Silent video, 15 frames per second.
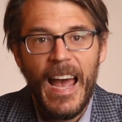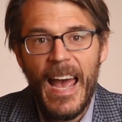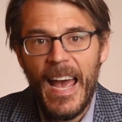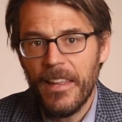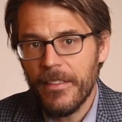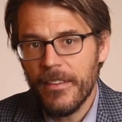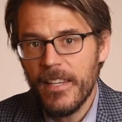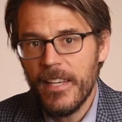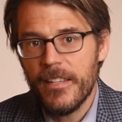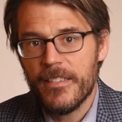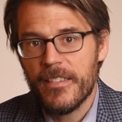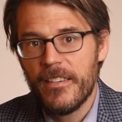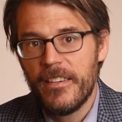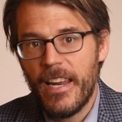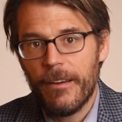
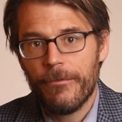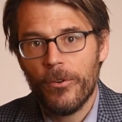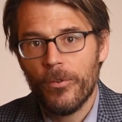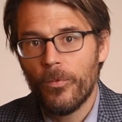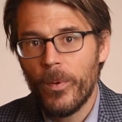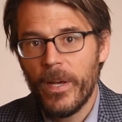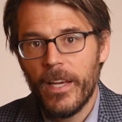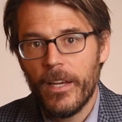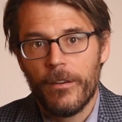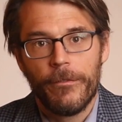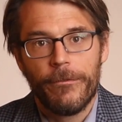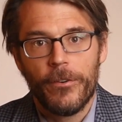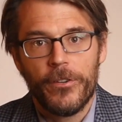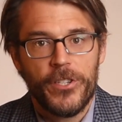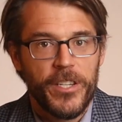Athletes never win
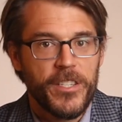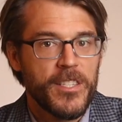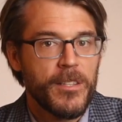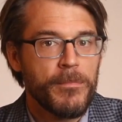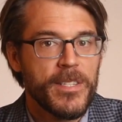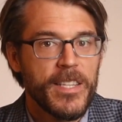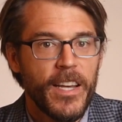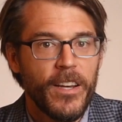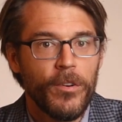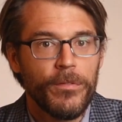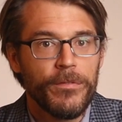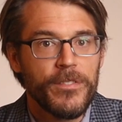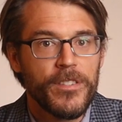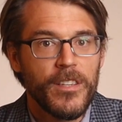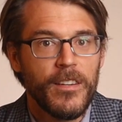for just
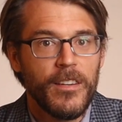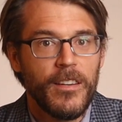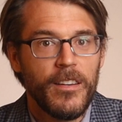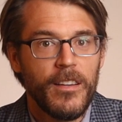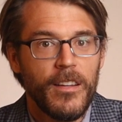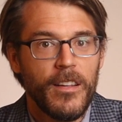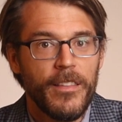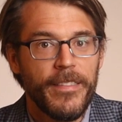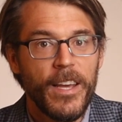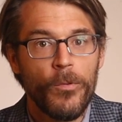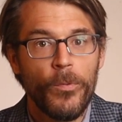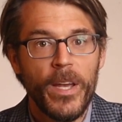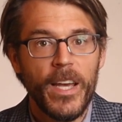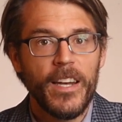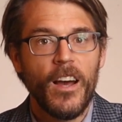themselves. They
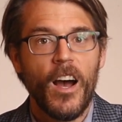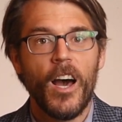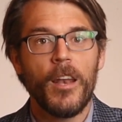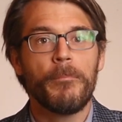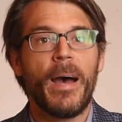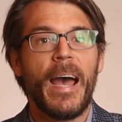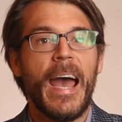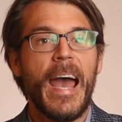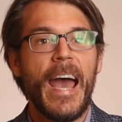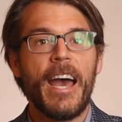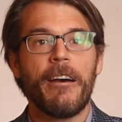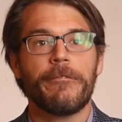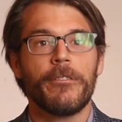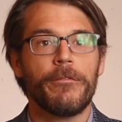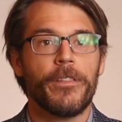win on
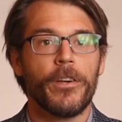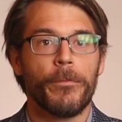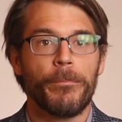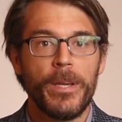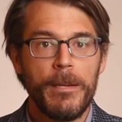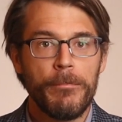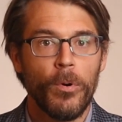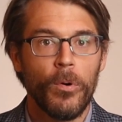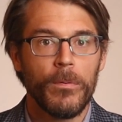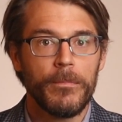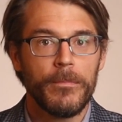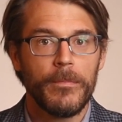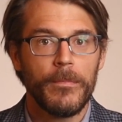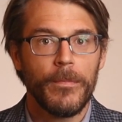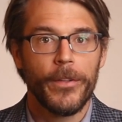behalf of their people,
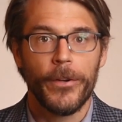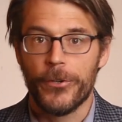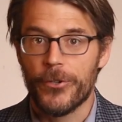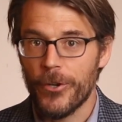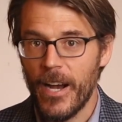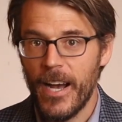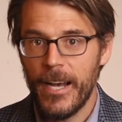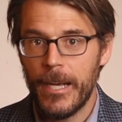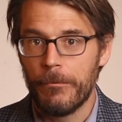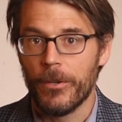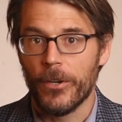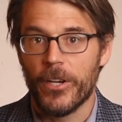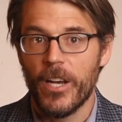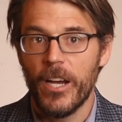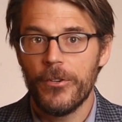their tribe,
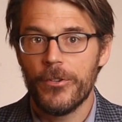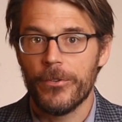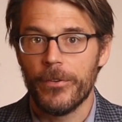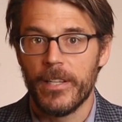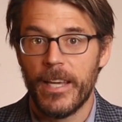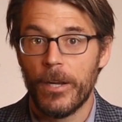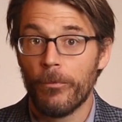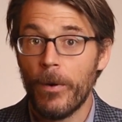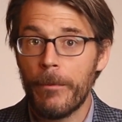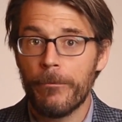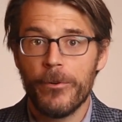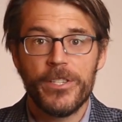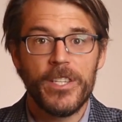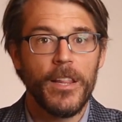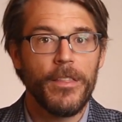their country. They
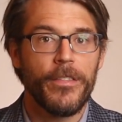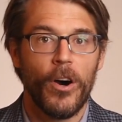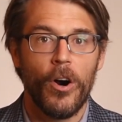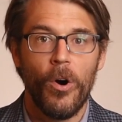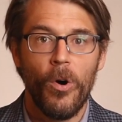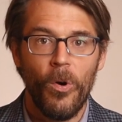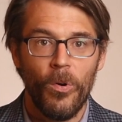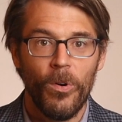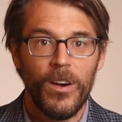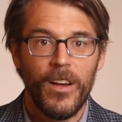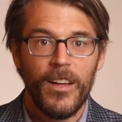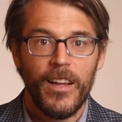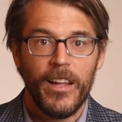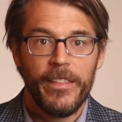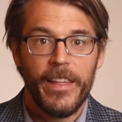represent the whole.
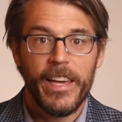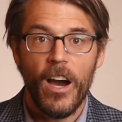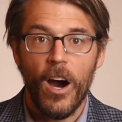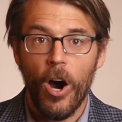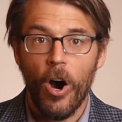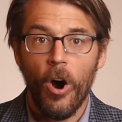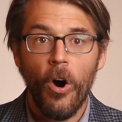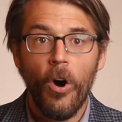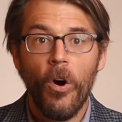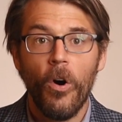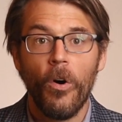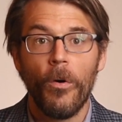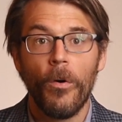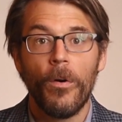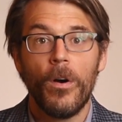They
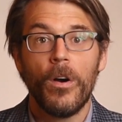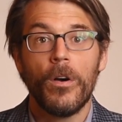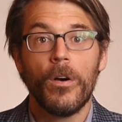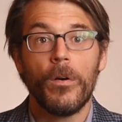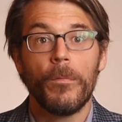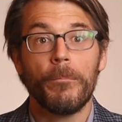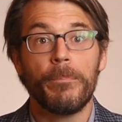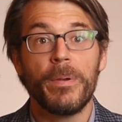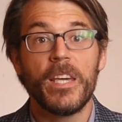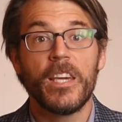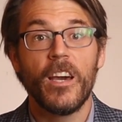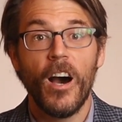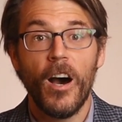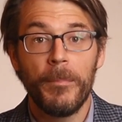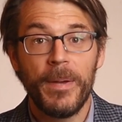all
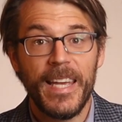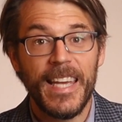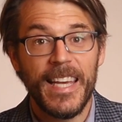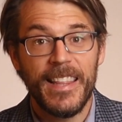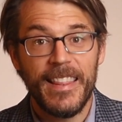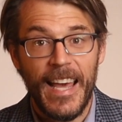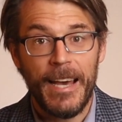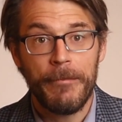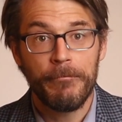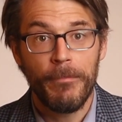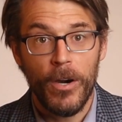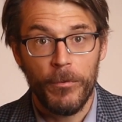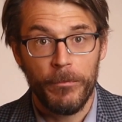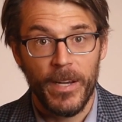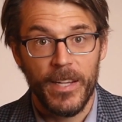become, in that
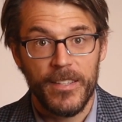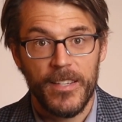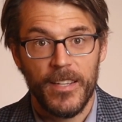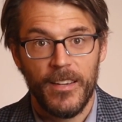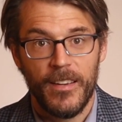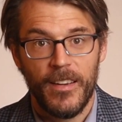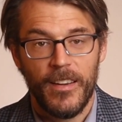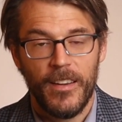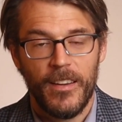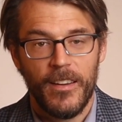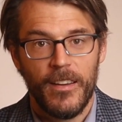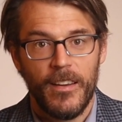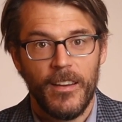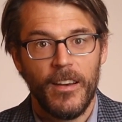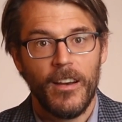moment,
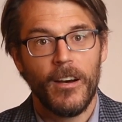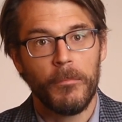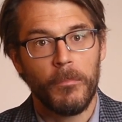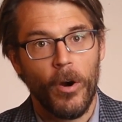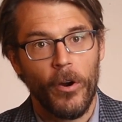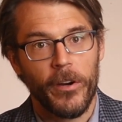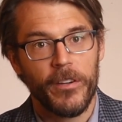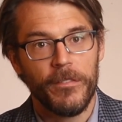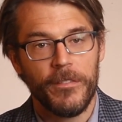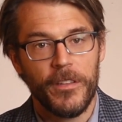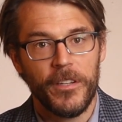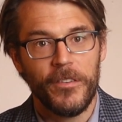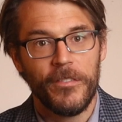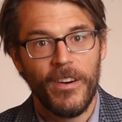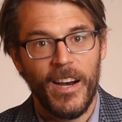a mark of
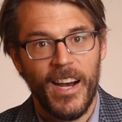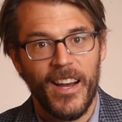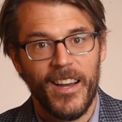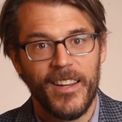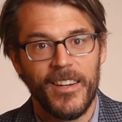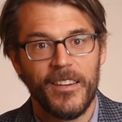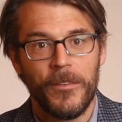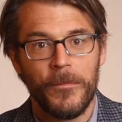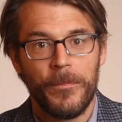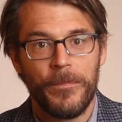the divine.